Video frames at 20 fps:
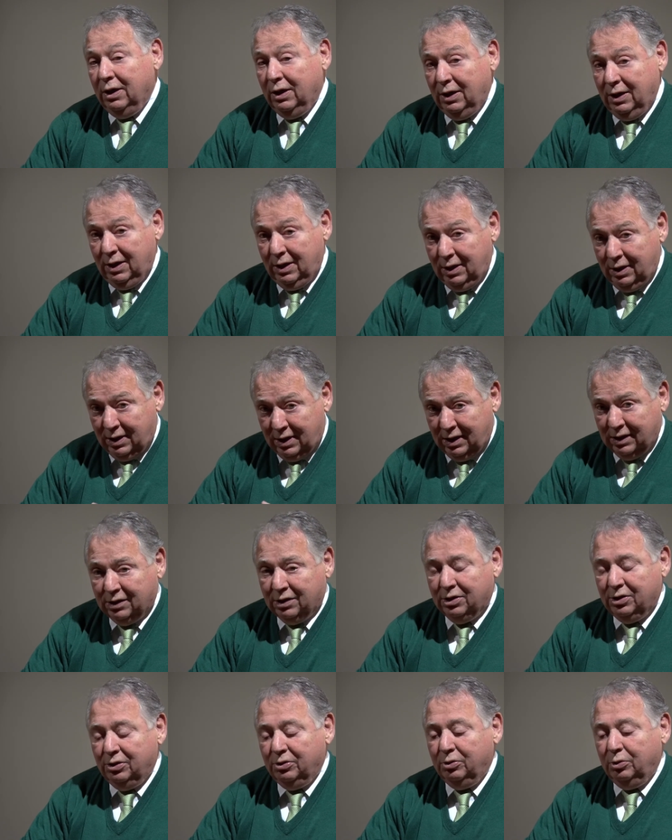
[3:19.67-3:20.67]

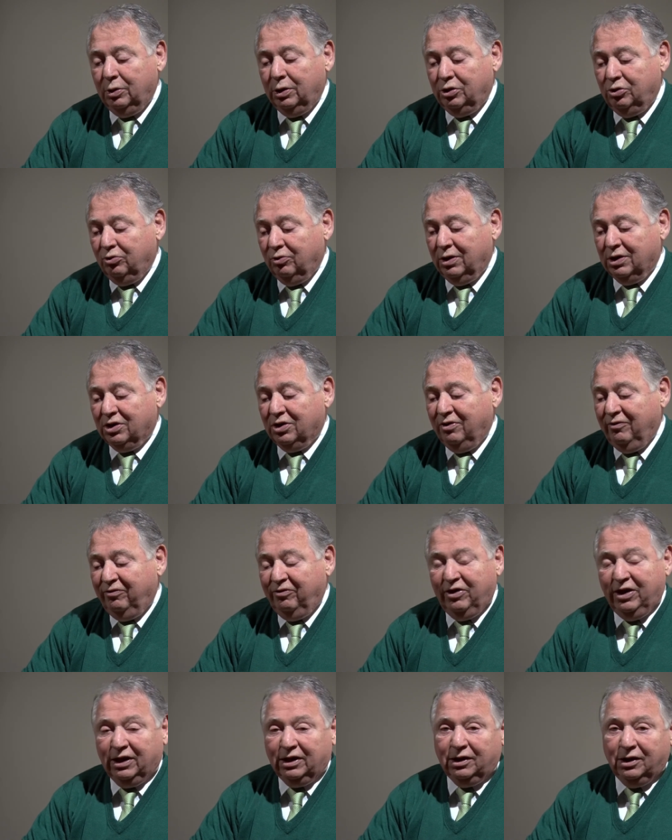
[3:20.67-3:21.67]
not to address the
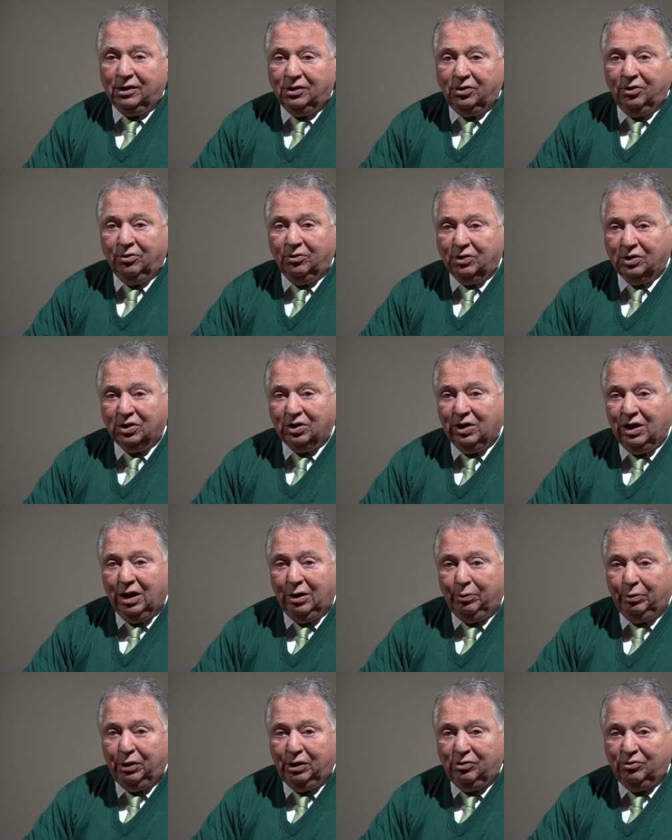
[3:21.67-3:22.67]
fact that you're a
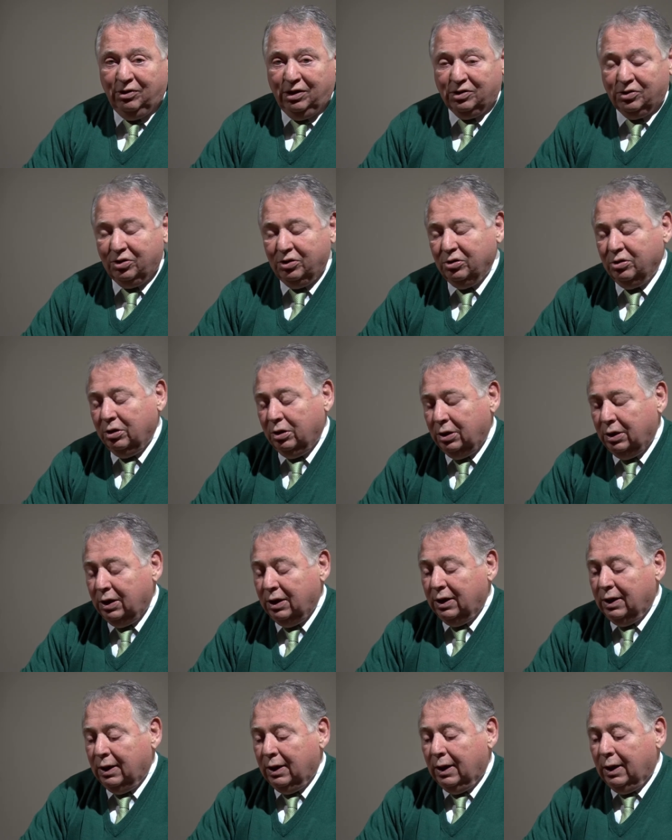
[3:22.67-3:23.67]
sloppy dresser,
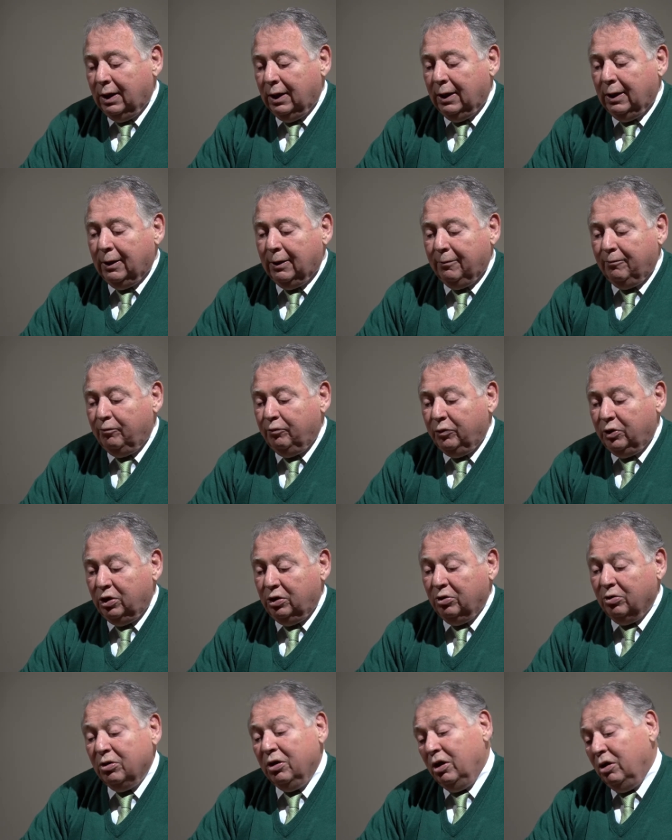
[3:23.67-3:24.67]
um,
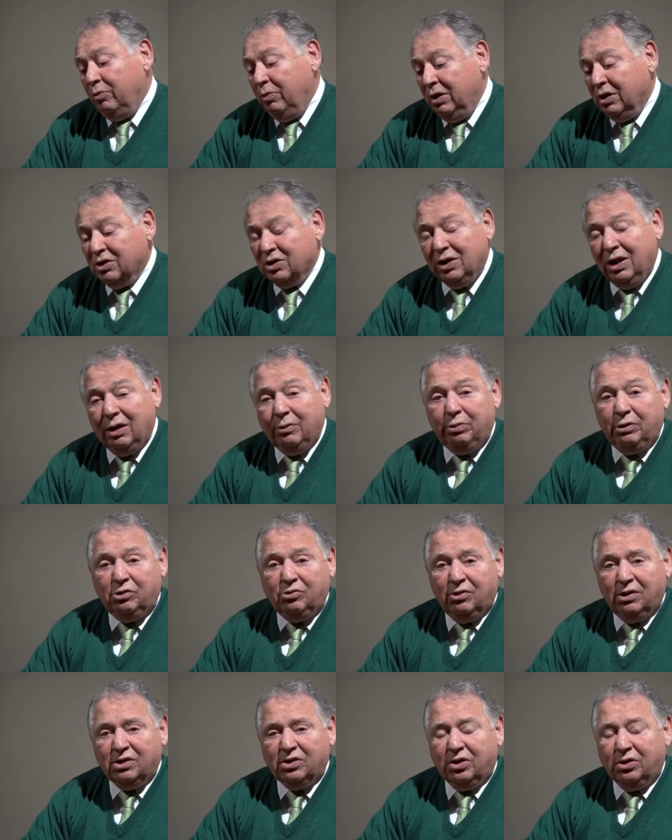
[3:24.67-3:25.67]
you're going to be a sloppy
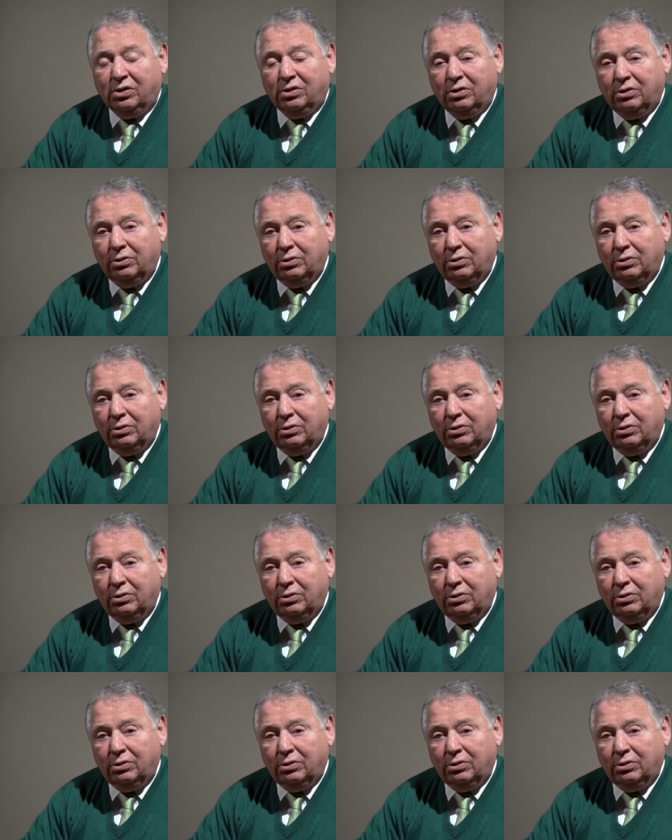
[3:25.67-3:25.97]
dresser.